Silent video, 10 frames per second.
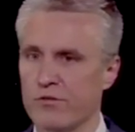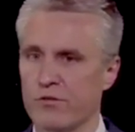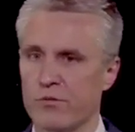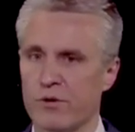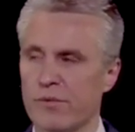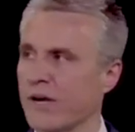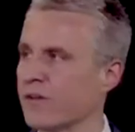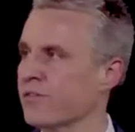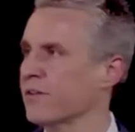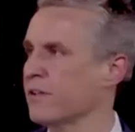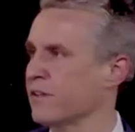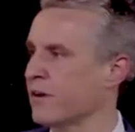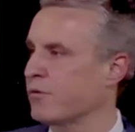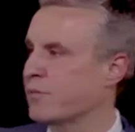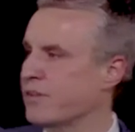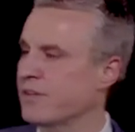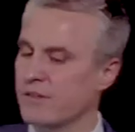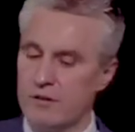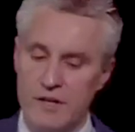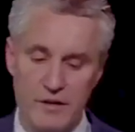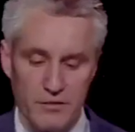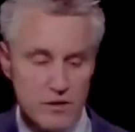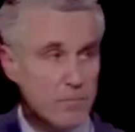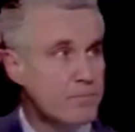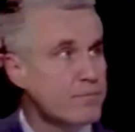to wear masks. And that would be then the last step.